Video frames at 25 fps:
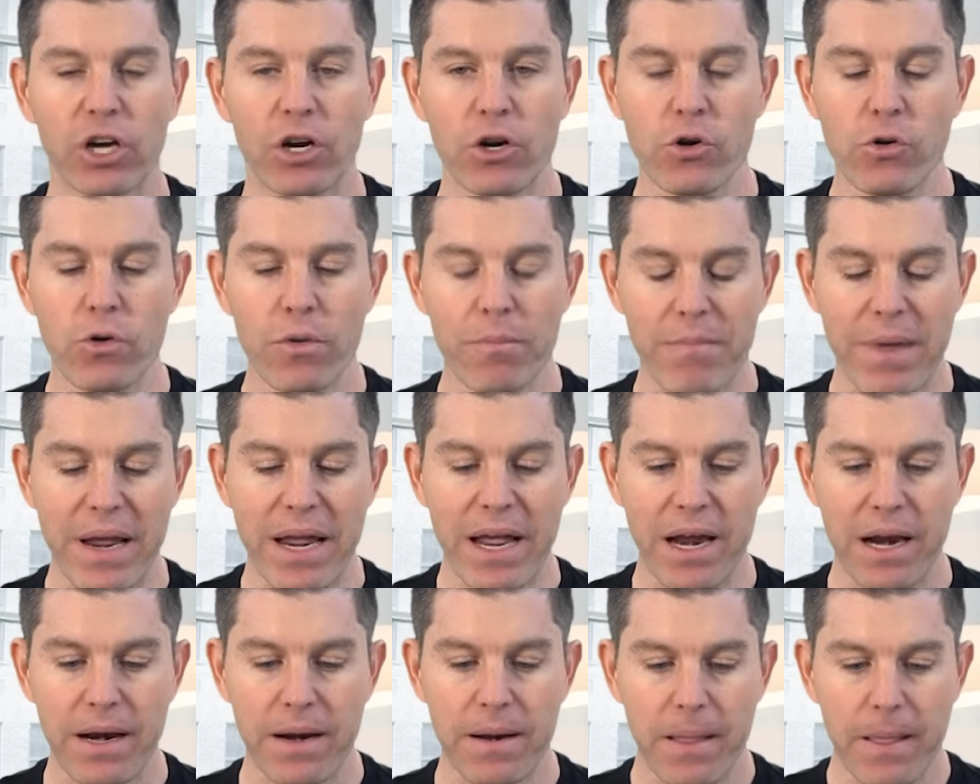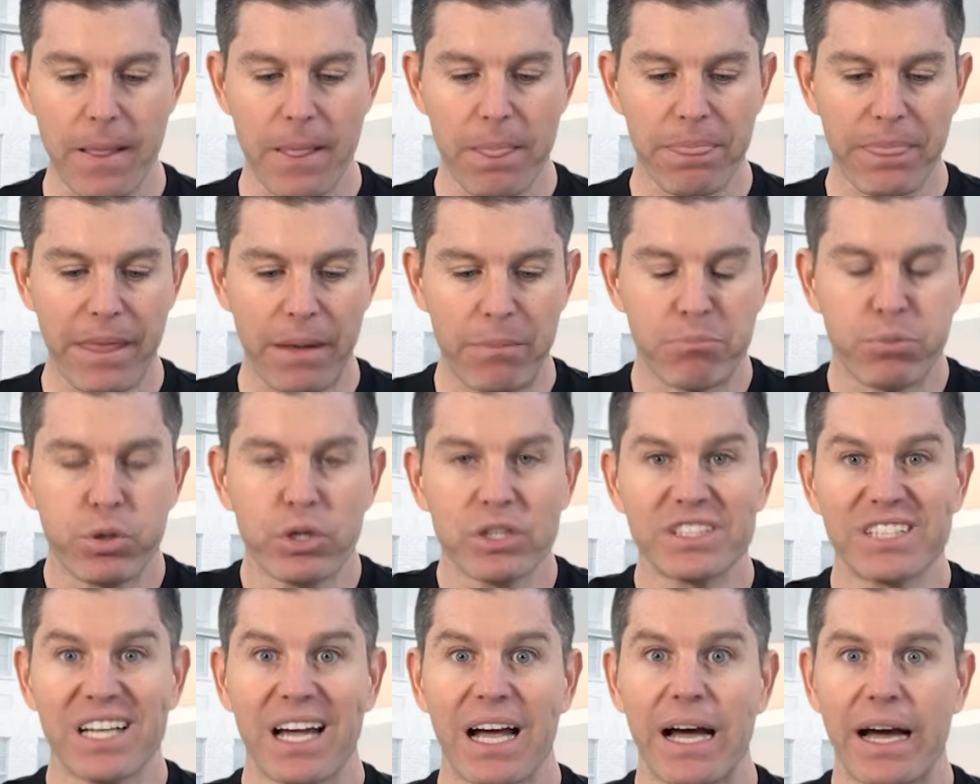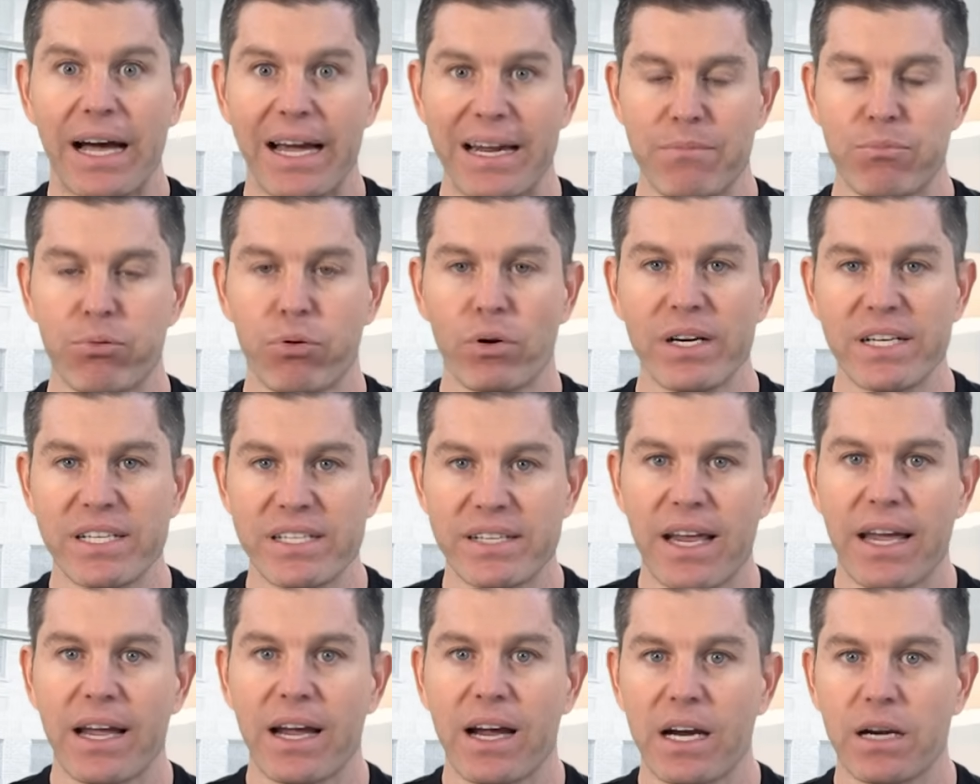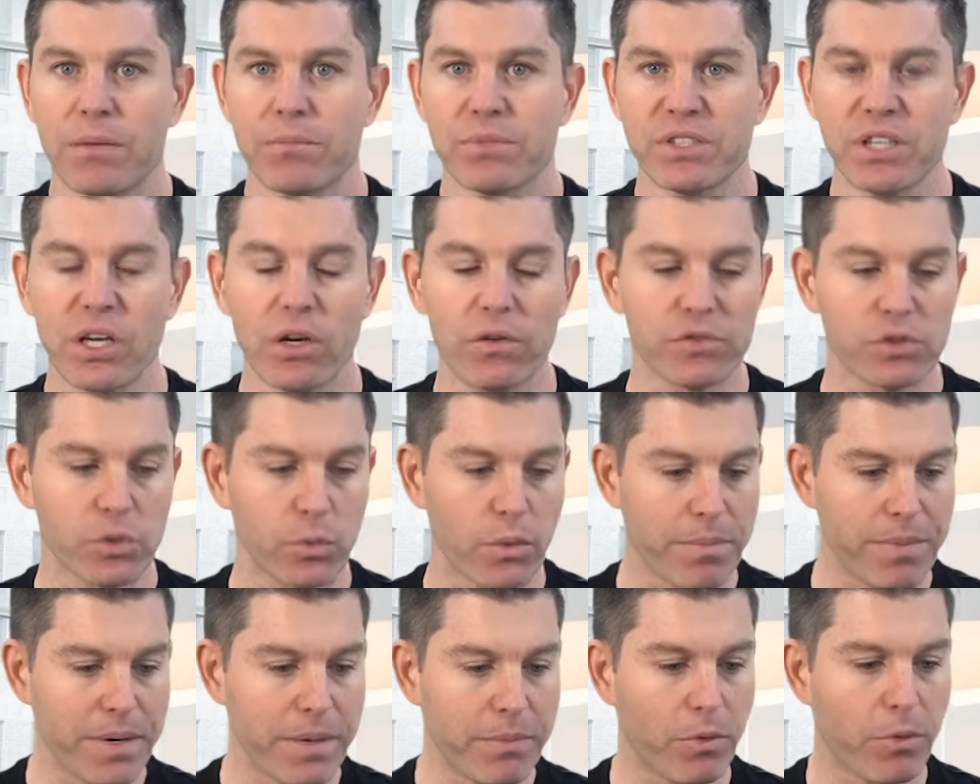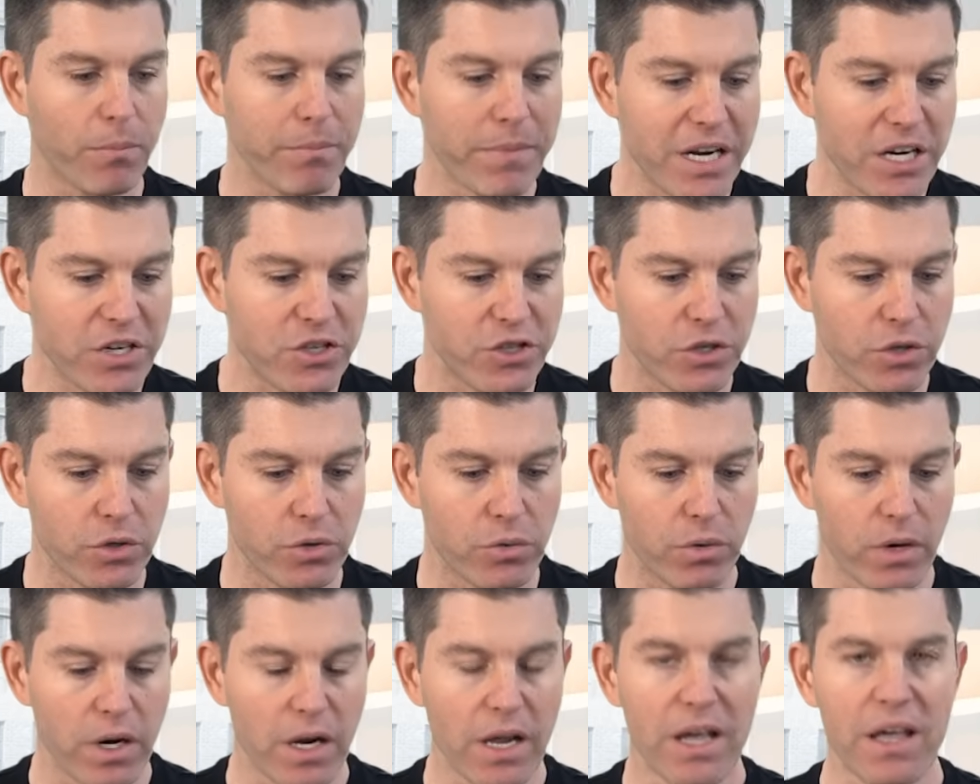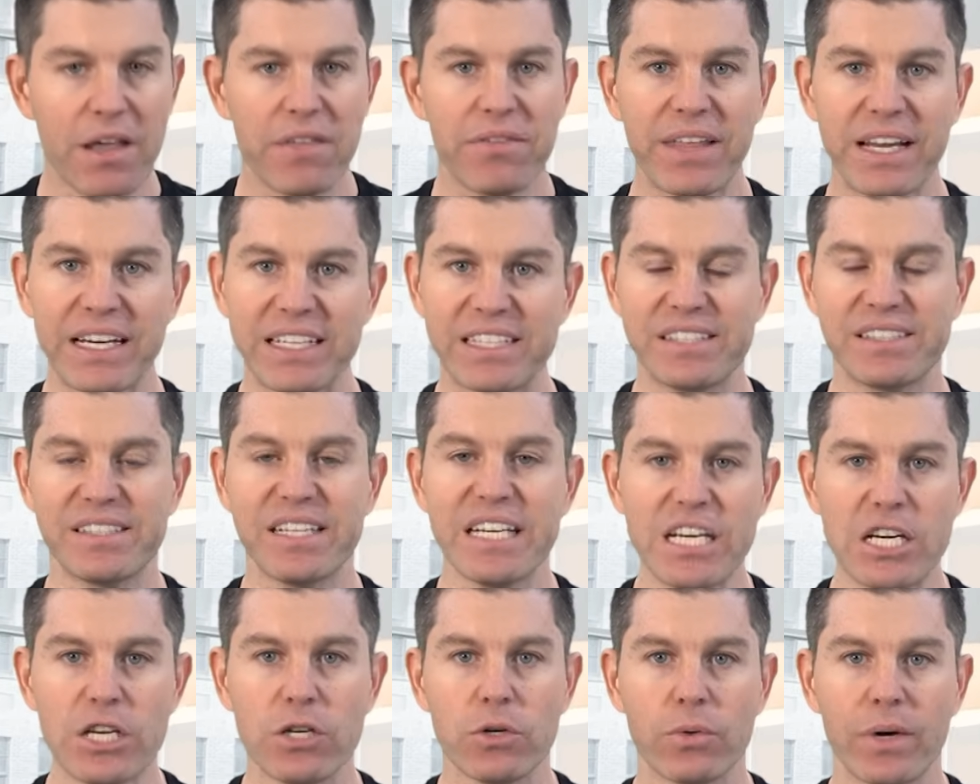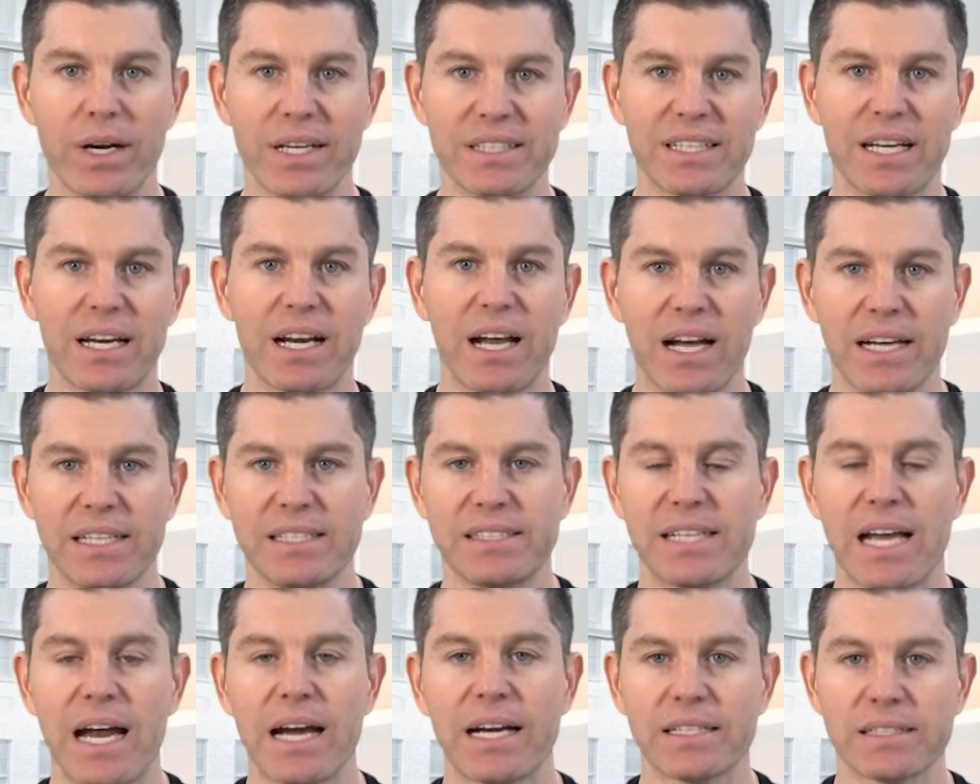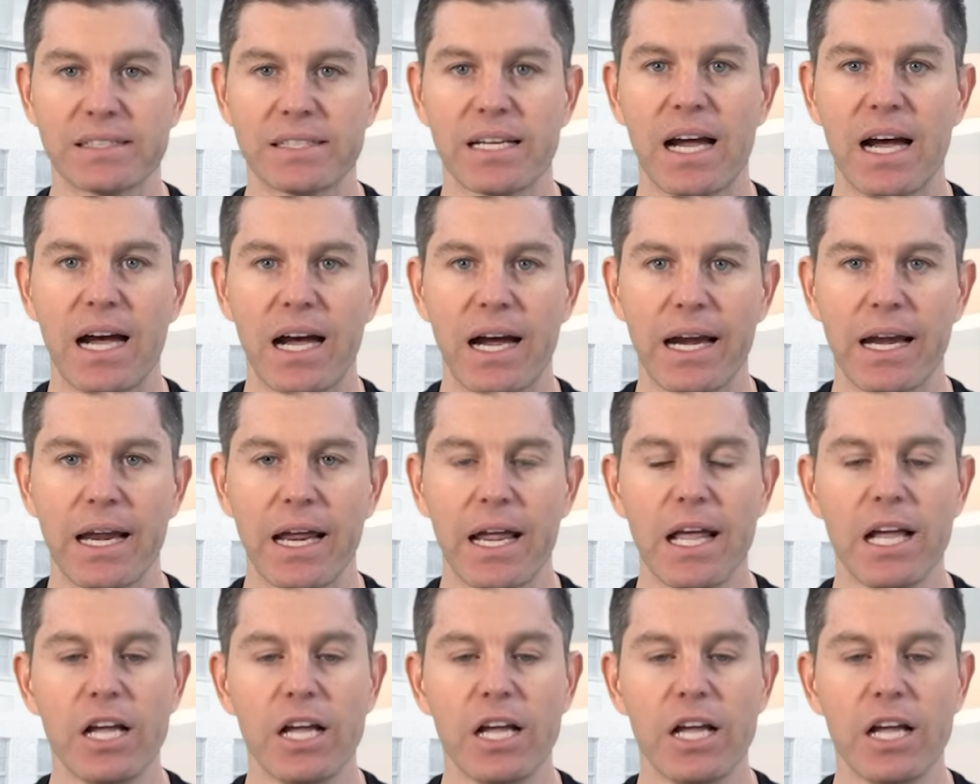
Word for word: are you a man that puts a high price tag on himself so when people meet you, they see you as that high status guy?